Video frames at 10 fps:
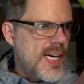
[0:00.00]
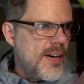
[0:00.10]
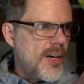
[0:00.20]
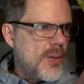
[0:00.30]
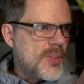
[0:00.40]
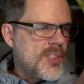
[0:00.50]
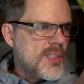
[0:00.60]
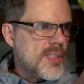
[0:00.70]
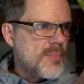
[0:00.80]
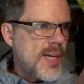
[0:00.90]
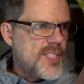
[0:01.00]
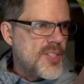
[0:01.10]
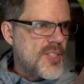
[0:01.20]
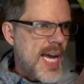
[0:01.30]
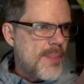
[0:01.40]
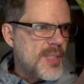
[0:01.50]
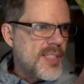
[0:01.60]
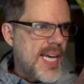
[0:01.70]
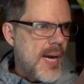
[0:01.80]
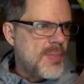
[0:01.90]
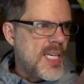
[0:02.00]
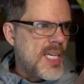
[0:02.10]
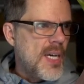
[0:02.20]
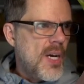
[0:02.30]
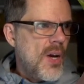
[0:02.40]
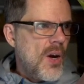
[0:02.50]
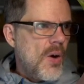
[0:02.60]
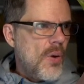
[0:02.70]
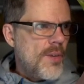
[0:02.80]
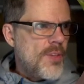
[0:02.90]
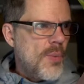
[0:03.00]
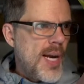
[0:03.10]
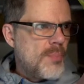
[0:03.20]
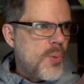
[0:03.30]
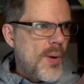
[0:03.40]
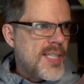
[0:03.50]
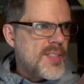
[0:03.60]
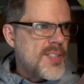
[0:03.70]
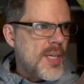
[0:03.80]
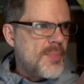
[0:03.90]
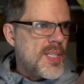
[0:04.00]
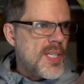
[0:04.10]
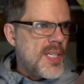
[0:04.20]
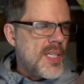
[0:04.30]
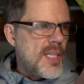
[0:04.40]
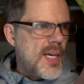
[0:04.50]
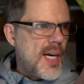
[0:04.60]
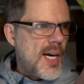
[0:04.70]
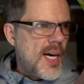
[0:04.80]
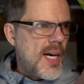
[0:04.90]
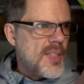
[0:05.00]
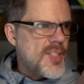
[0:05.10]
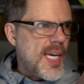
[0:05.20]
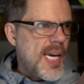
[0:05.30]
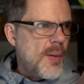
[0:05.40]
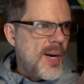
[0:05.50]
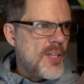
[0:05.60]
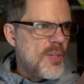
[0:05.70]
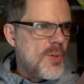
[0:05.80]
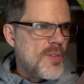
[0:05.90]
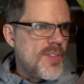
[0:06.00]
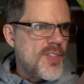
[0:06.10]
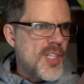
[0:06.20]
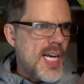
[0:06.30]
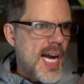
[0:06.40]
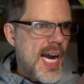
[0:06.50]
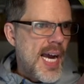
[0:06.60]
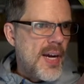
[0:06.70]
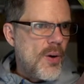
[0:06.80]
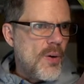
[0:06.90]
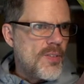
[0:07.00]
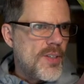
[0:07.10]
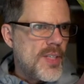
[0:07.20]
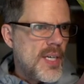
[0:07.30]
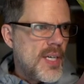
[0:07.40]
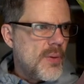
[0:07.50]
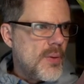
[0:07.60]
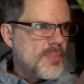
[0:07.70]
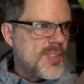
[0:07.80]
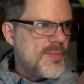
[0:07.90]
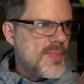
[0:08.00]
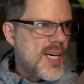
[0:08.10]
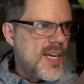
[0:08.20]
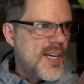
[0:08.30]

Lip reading: arrows by just tapping the tab key. Or if you want to point to something and say, hey, why don't you move this guy over, whoops,